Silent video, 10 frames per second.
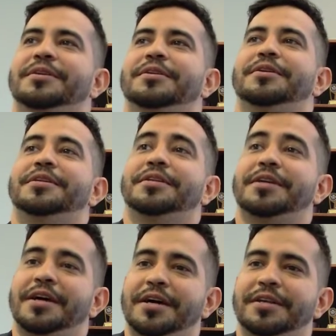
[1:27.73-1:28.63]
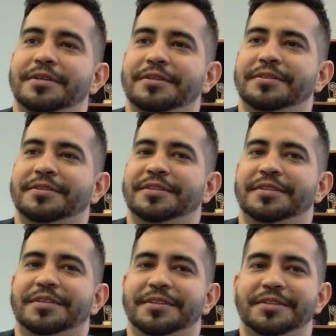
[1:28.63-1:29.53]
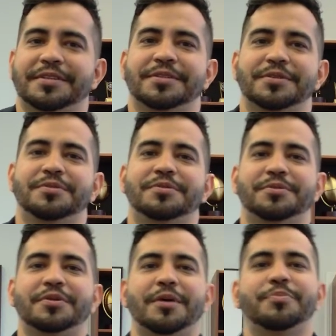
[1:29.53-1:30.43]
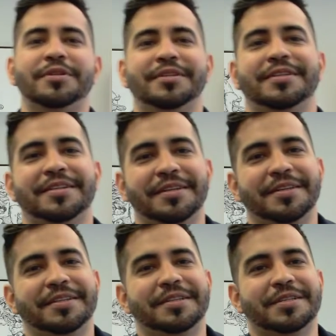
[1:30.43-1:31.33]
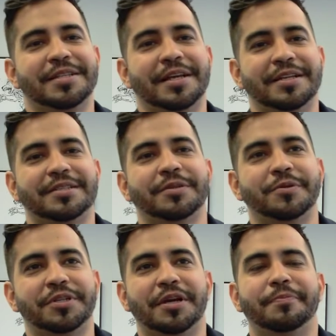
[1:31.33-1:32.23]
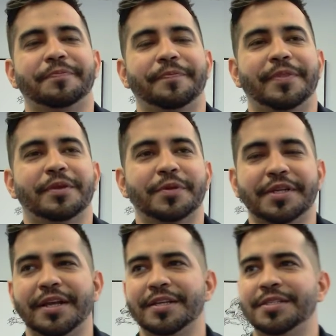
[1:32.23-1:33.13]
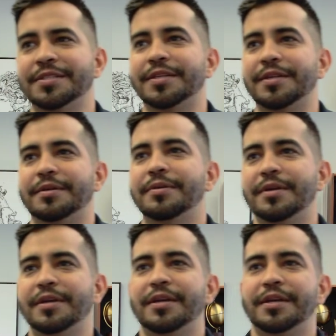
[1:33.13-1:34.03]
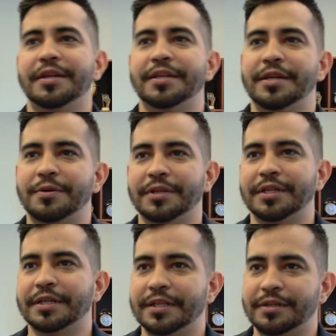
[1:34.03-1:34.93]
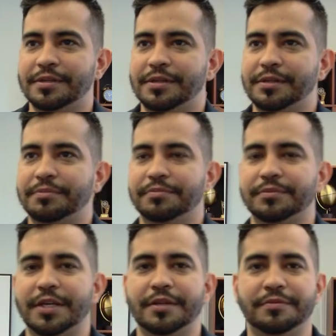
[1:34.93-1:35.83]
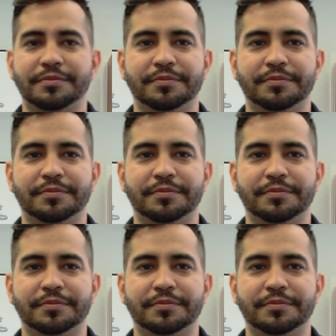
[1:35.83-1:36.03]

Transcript: look at God, just dropping this last little gem, which I guess is a inherently kind of